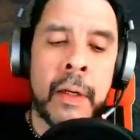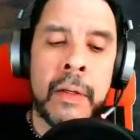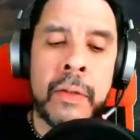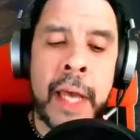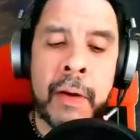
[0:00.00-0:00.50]

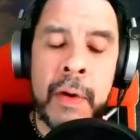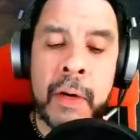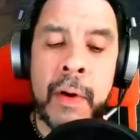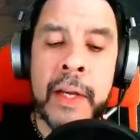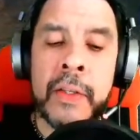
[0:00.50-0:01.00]
Zachary
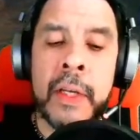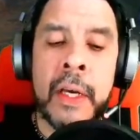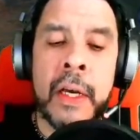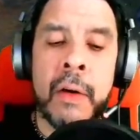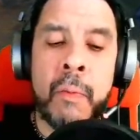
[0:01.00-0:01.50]
Chris,
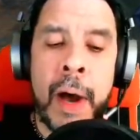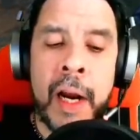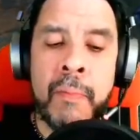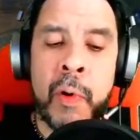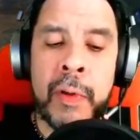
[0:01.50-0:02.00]
why
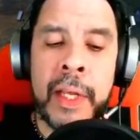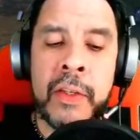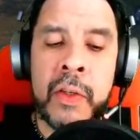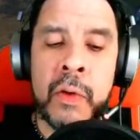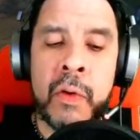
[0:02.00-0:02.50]
are Borderlands
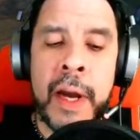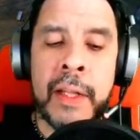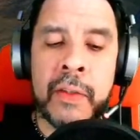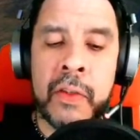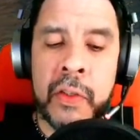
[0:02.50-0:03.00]
2
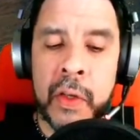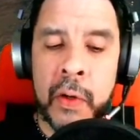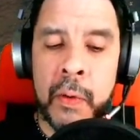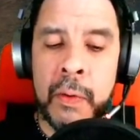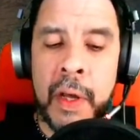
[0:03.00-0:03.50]
credits
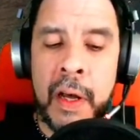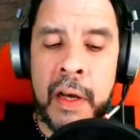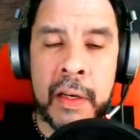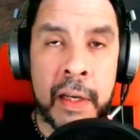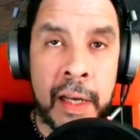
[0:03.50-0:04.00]
so
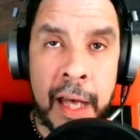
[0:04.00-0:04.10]
long?